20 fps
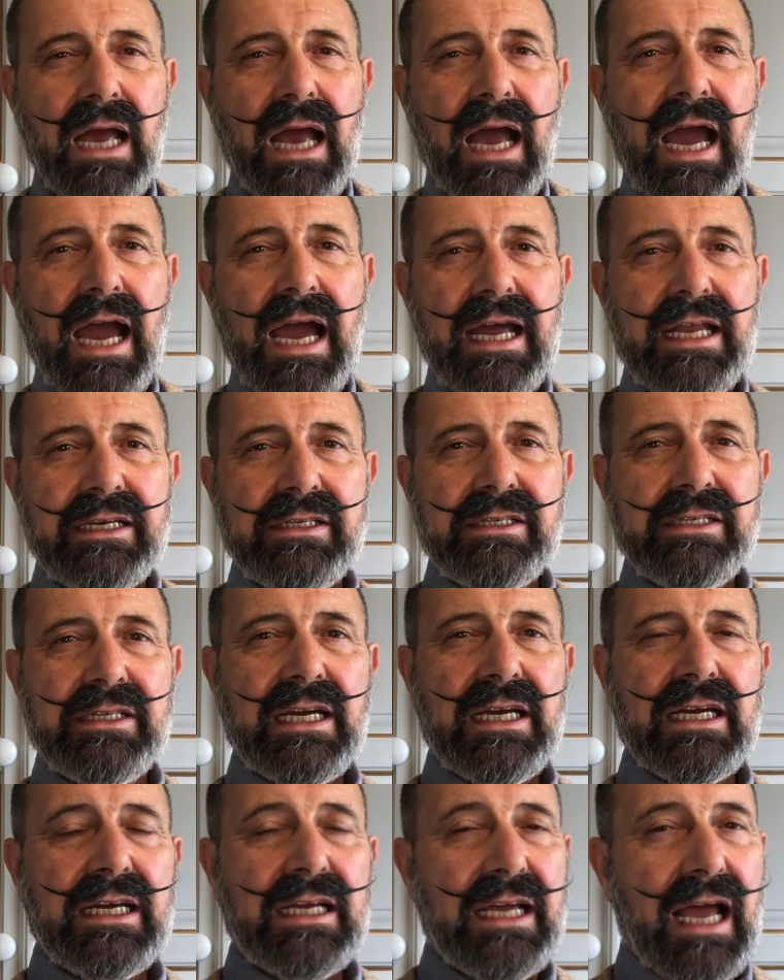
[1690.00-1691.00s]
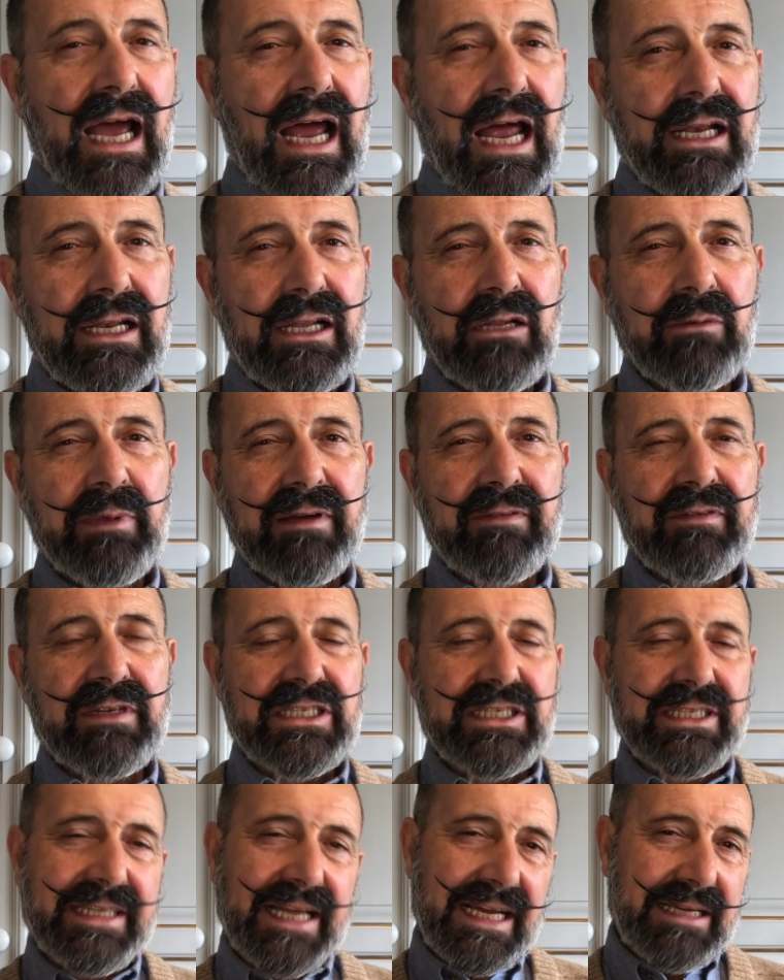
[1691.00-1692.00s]
and a little bit of a
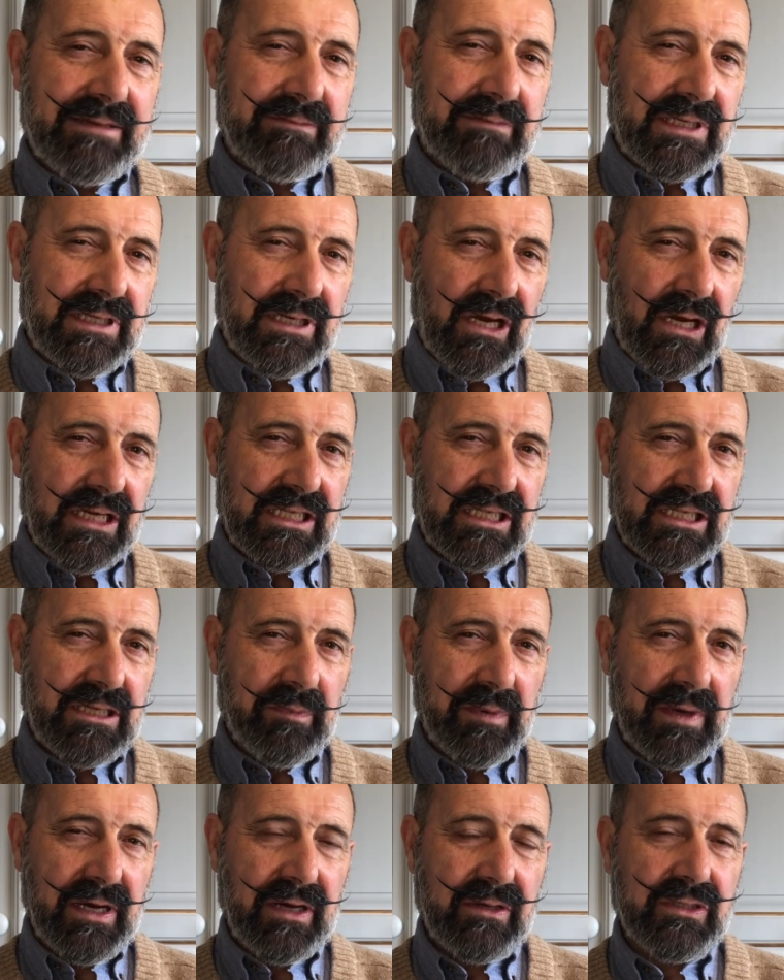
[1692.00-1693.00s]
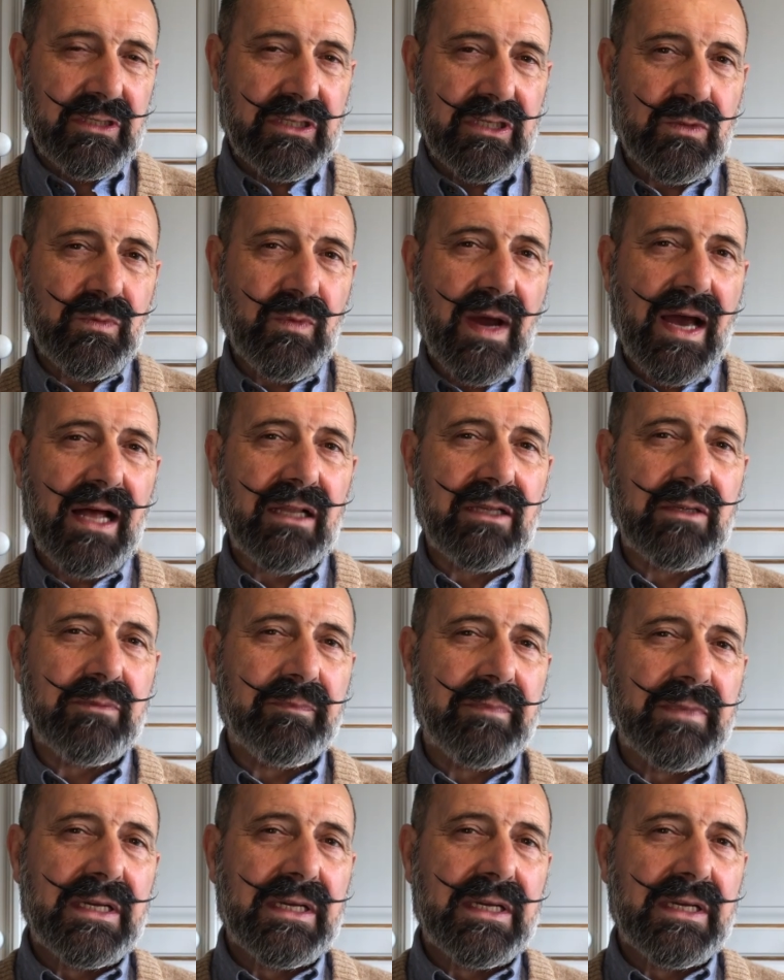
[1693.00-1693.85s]
statement, I suppose, as well.